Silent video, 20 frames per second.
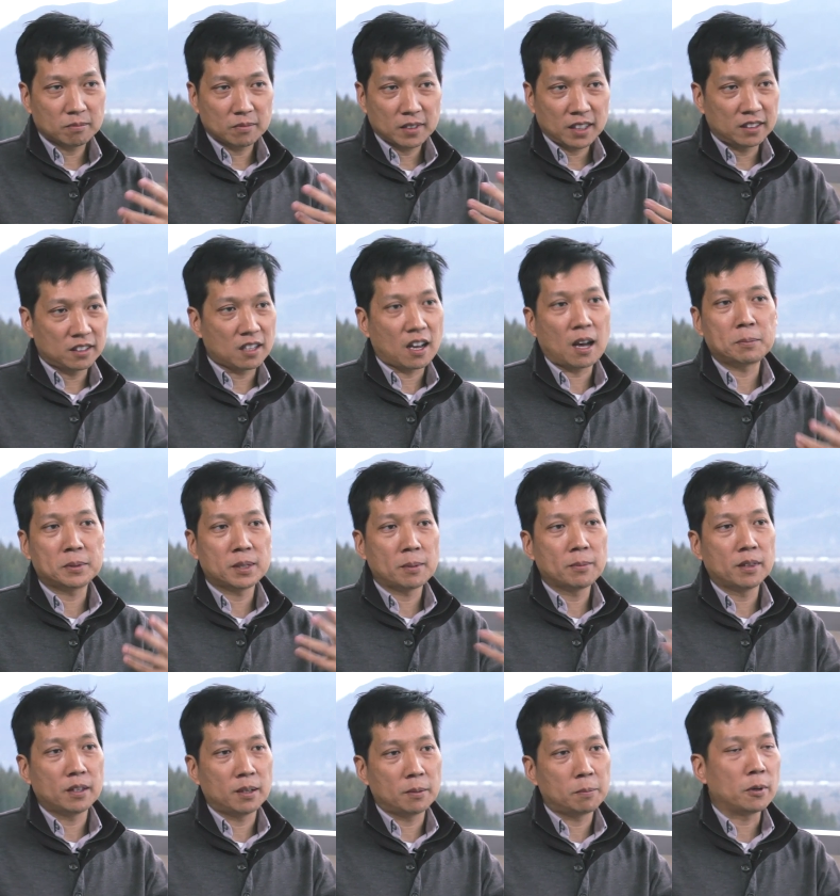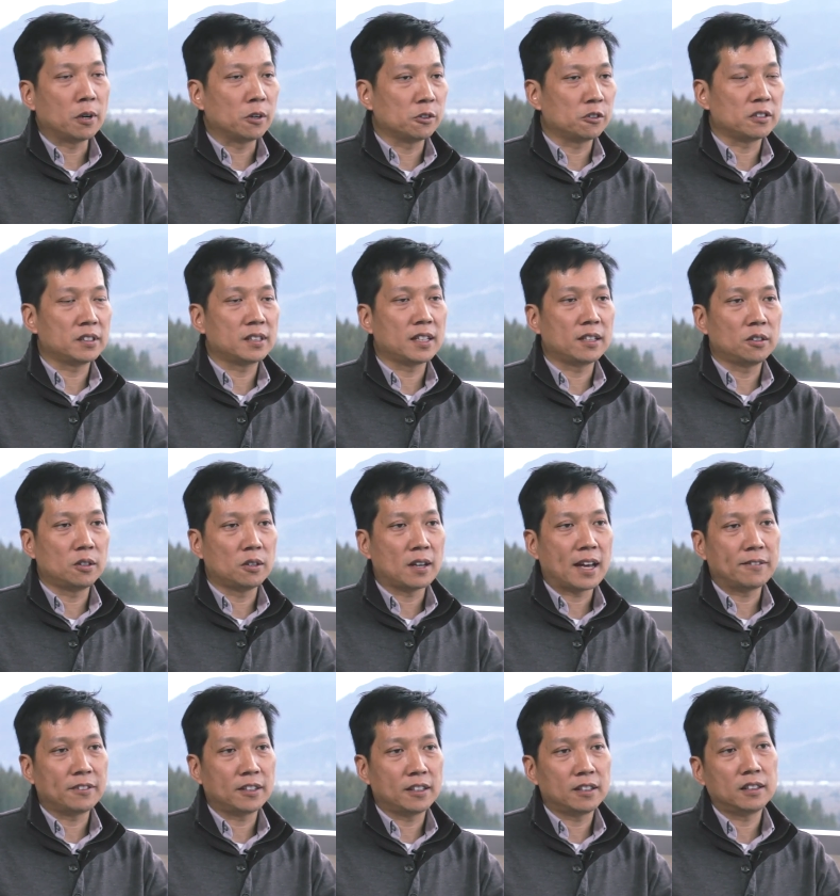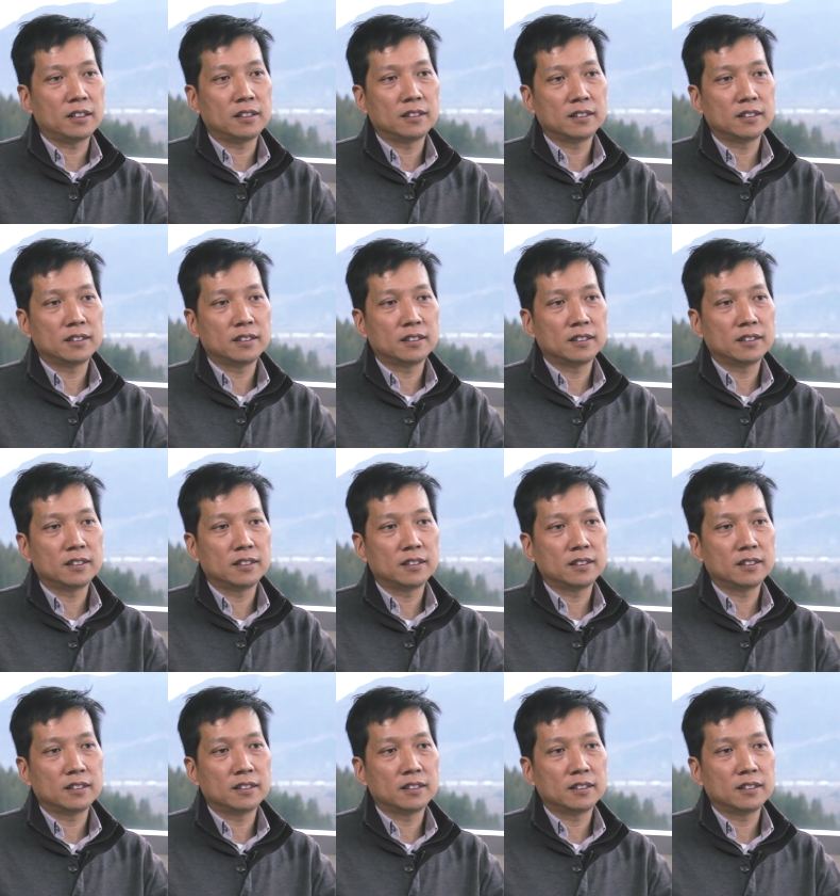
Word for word: adopt some of the approaches that you have here?